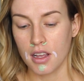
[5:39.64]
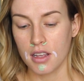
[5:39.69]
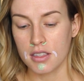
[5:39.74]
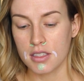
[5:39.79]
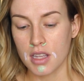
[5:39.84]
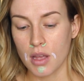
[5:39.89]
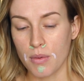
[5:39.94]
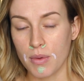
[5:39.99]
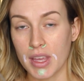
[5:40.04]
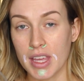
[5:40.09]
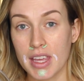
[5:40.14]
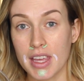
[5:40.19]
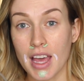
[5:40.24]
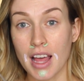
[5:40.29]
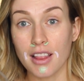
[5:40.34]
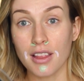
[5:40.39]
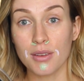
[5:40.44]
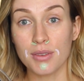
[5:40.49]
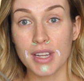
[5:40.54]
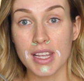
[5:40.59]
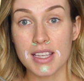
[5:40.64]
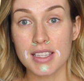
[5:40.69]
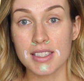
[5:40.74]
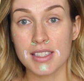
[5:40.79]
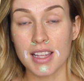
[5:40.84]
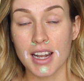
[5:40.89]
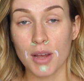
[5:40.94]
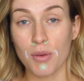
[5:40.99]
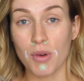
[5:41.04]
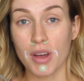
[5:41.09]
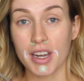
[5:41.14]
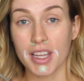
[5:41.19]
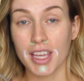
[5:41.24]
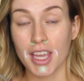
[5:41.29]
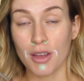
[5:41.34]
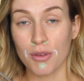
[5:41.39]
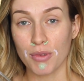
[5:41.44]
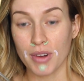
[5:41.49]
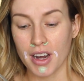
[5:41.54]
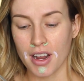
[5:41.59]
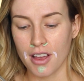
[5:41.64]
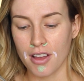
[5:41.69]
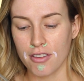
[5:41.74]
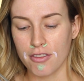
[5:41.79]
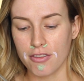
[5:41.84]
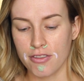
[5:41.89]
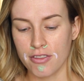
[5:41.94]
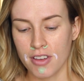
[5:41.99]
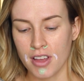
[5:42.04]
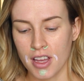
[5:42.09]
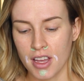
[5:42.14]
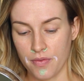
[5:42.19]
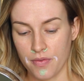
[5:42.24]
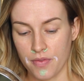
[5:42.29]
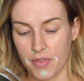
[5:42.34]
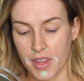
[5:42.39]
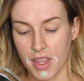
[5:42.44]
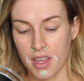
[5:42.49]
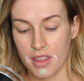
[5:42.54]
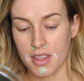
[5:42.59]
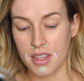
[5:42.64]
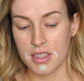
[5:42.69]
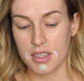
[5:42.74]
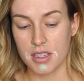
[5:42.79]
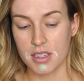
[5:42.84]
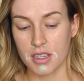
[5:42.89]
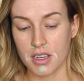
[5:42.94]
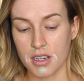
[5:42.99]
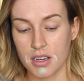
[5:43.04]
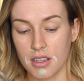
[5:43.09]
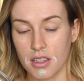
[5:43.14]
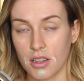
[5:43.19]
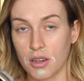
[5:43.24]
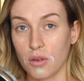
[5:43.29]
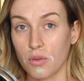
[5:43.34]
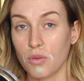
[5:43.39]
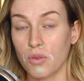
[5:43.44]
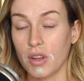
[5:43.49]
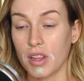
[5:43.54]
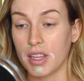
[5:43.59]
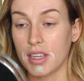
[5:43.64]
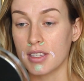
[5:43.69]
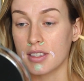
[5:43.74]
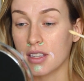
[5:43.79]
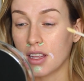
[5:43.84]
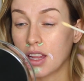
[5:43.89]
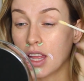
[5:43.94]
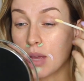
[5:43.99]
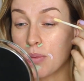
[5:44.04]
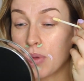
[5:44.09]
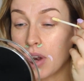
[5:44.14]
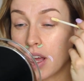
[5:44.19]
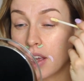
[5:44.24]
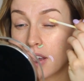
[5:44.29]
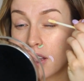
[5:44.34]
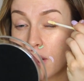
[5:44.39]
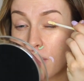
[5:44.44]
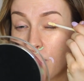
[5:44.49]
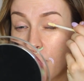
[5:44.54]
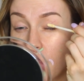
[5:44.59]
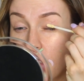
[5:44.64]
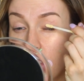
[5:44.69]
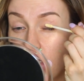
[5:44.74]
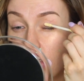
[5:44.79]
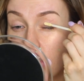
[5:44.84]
some yellowness that I want to get rid of. And this is going to look really silly, but I'm going to put